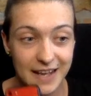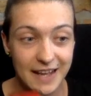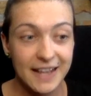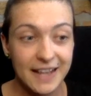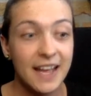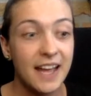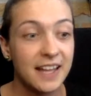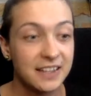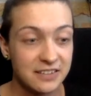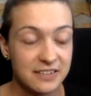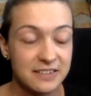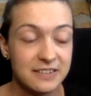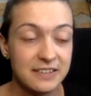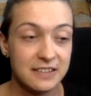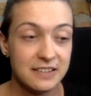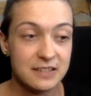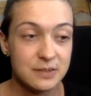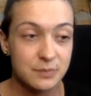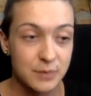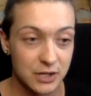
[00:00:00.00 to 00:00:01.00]
I had to
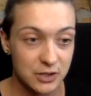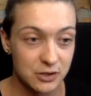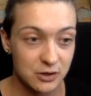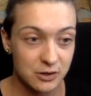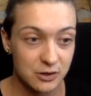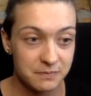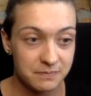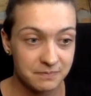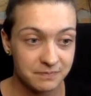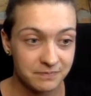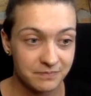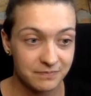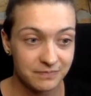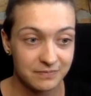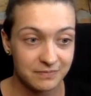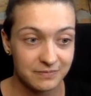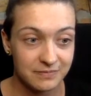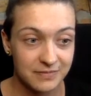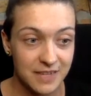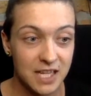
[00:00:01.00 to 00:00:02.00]
see this picture.
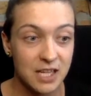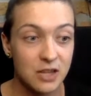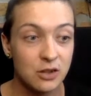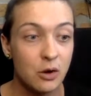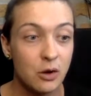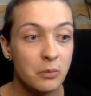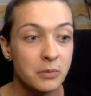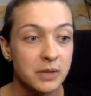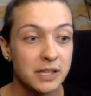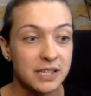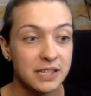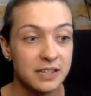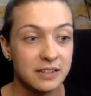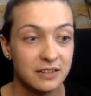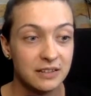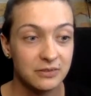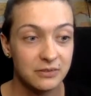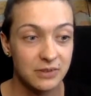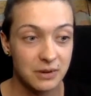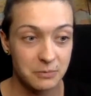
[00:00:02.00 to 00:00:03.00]
And
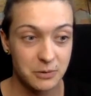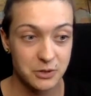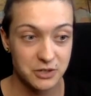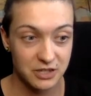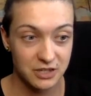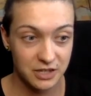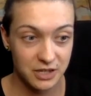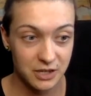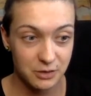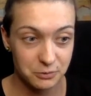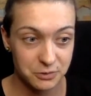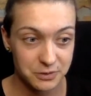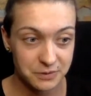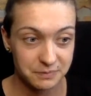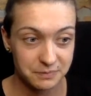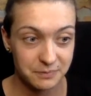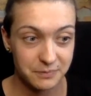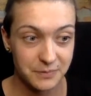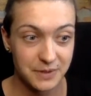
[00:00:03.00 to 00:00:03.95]
normally fanboys are cute,